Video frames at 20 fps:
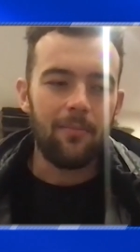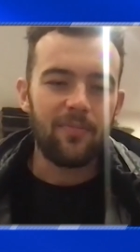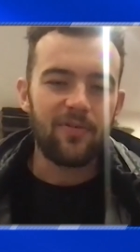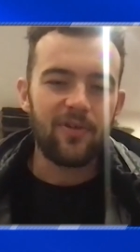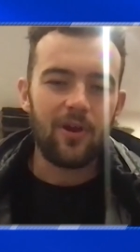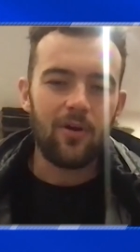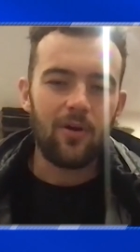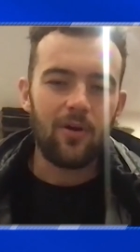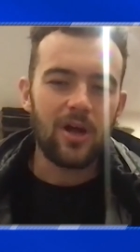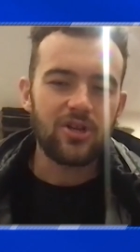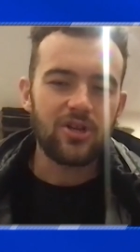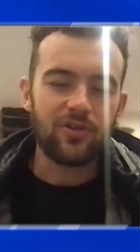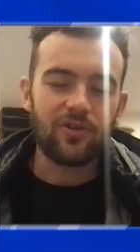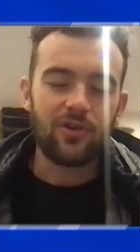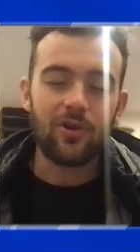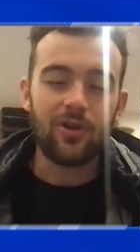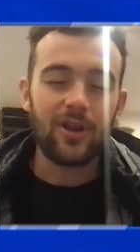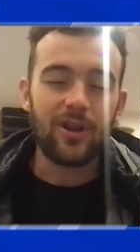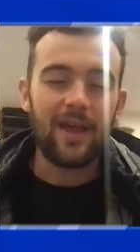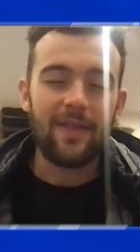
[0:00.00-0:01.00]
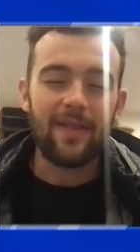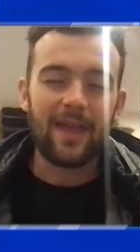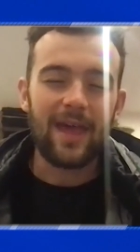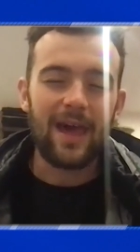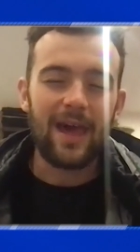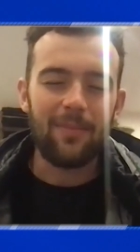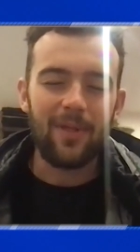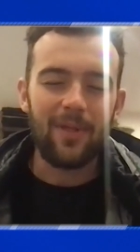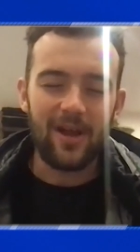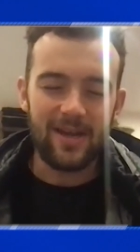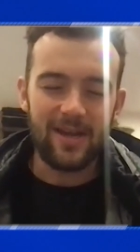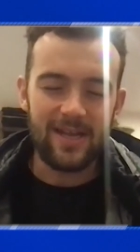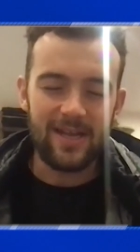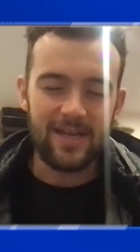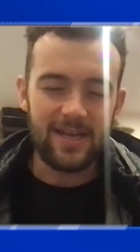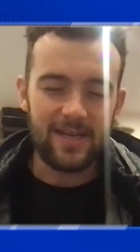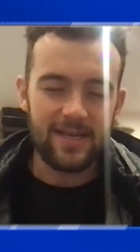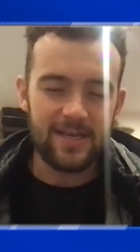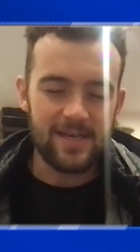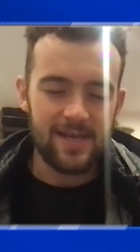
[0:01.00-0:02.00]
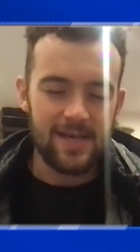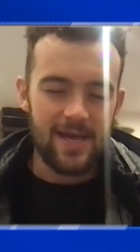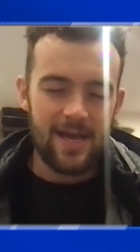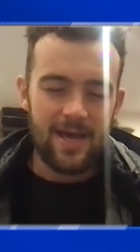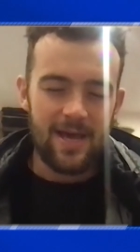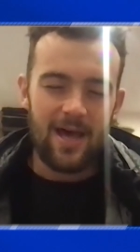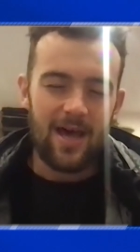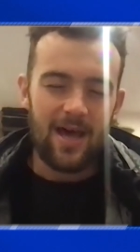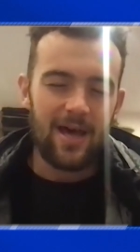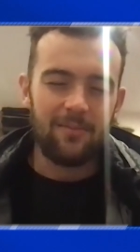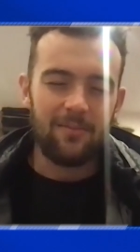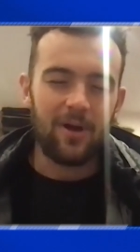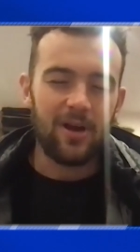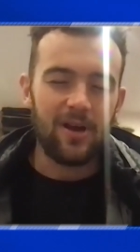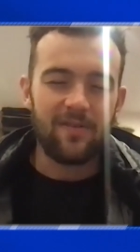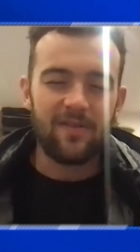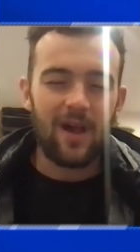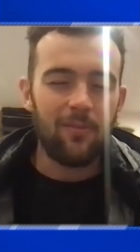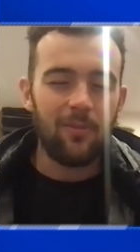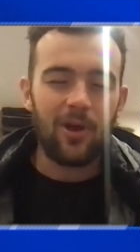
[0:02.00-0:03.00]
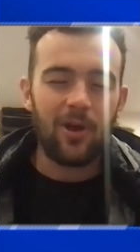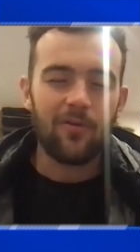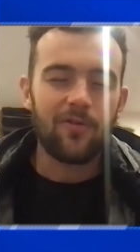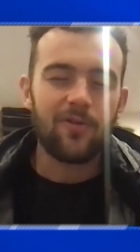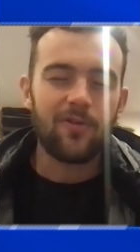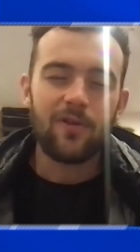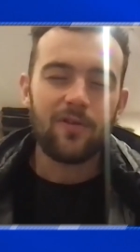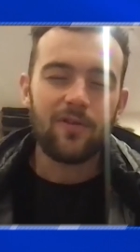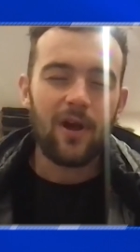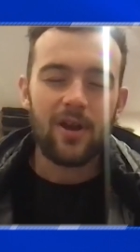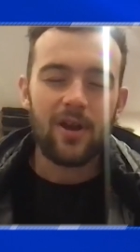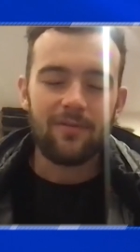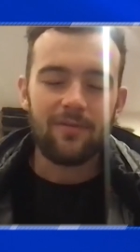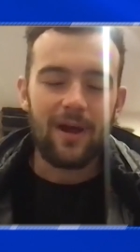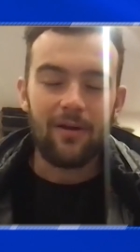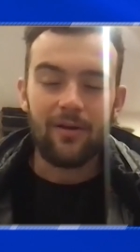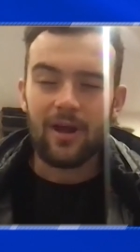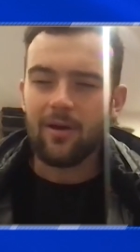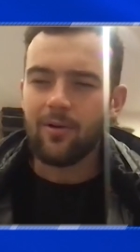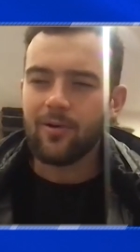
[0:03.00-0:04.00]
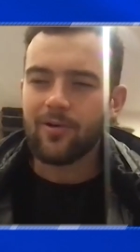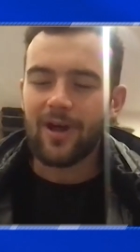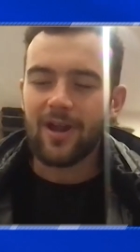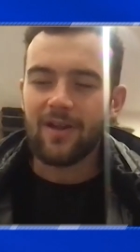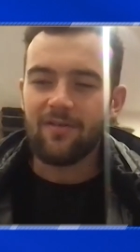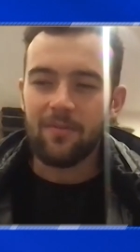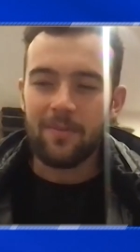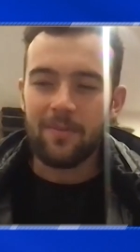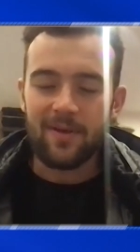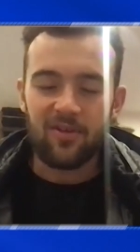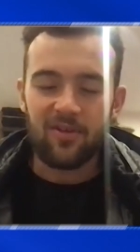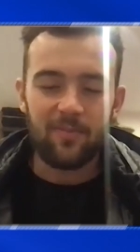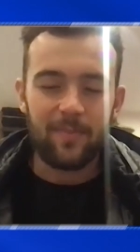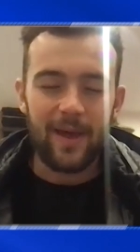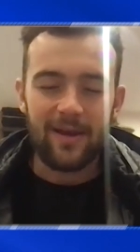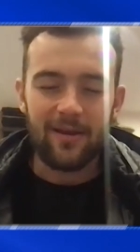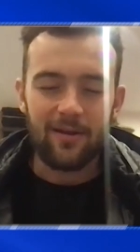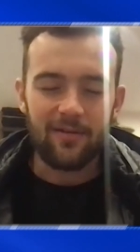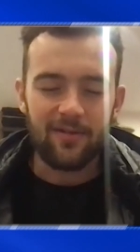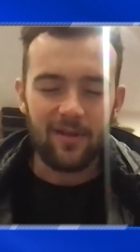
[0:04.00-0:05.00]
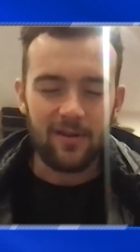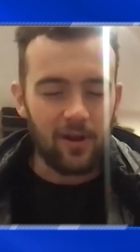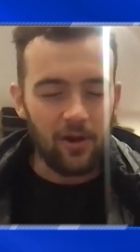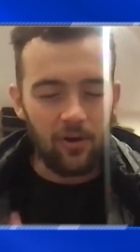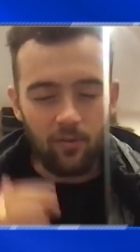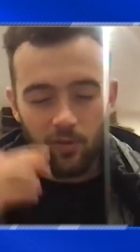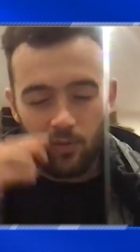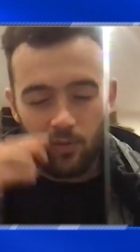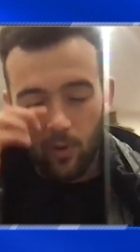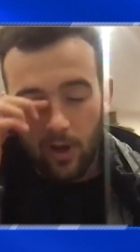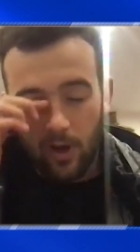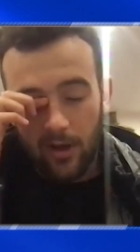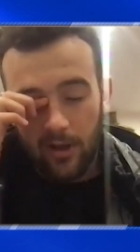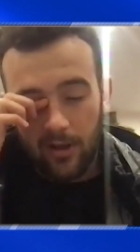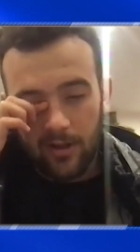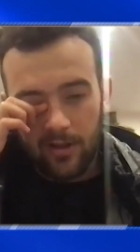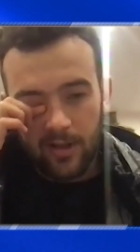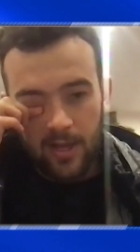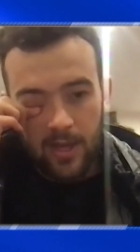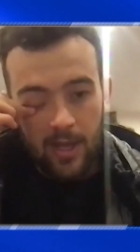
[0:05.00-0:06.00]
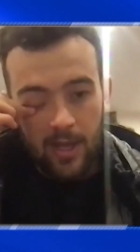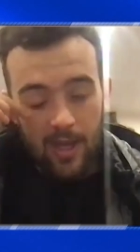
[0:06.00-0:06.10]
So I just couldn't get the gap that I needed. And by the time we got to the turnaround, I was kind of a bit spent because I'd done all the work.